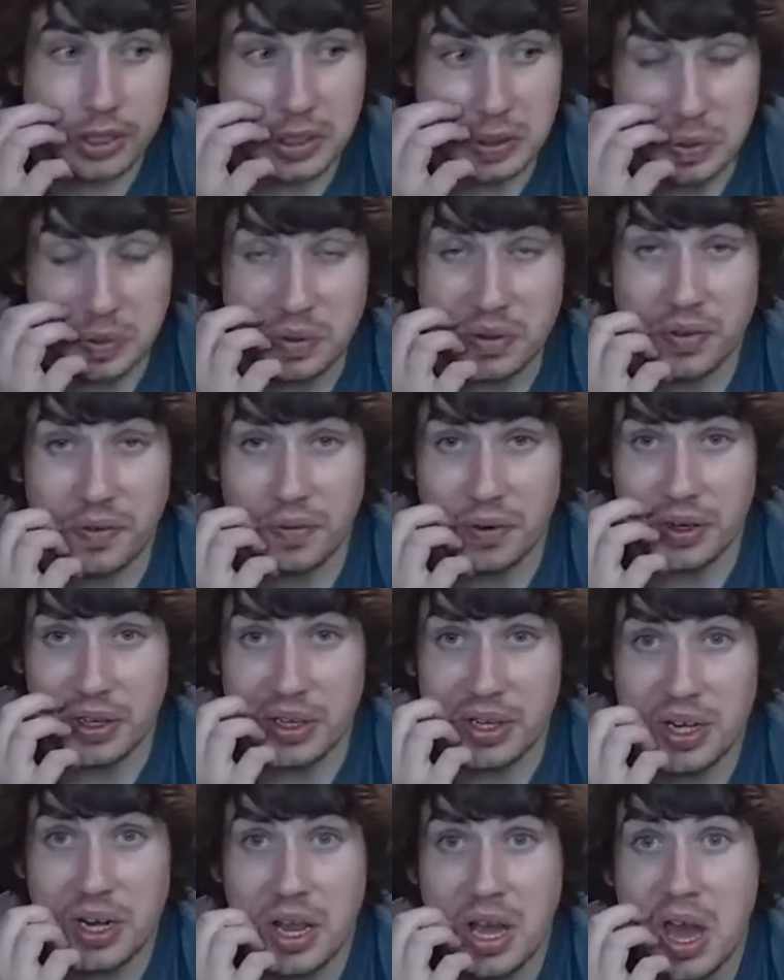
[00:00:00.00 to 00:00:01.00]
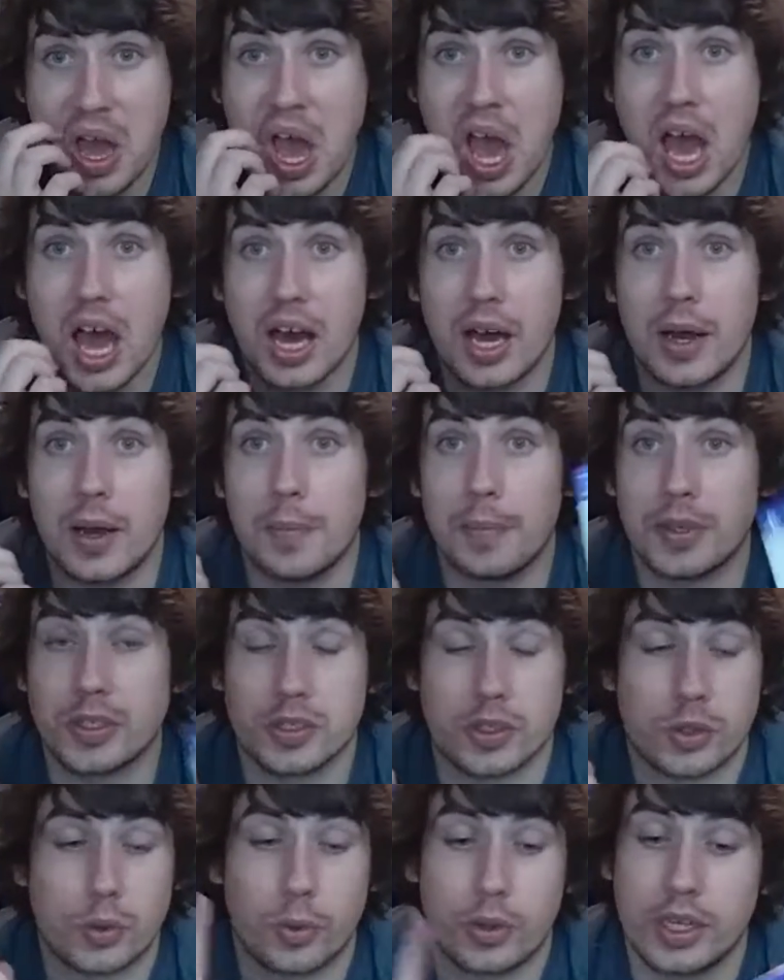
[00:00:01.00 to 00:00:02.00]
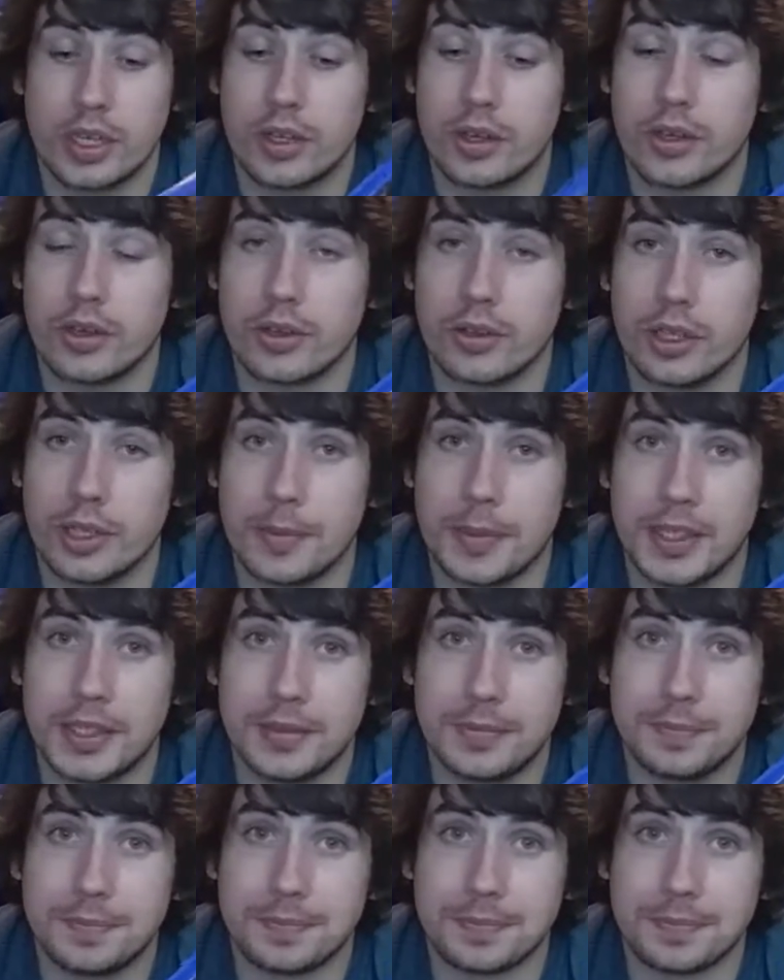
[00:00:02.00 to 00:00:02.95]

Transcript: It's really fun. There's a $20 limit.